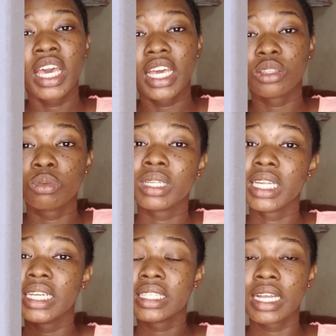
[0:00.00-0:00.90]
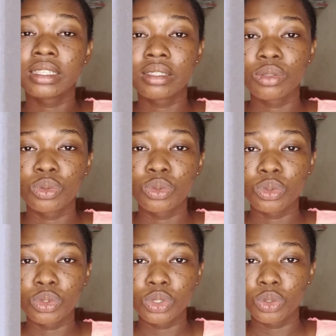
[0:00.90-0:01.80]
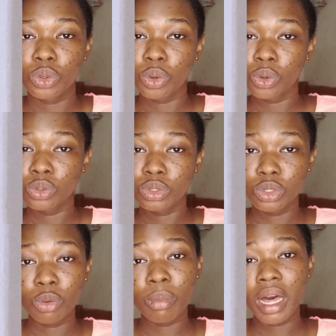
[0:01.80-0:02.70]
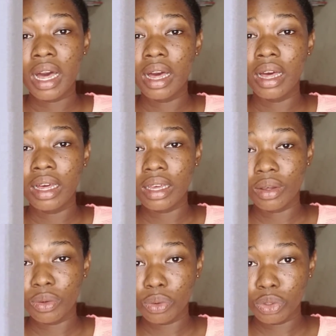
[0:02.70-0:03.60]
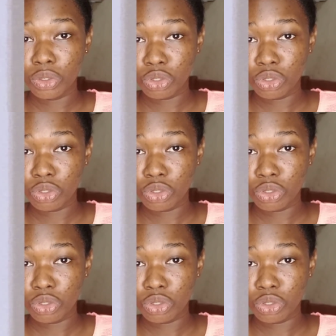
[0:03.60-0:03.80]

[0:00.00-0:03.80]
it's related to your stomach or your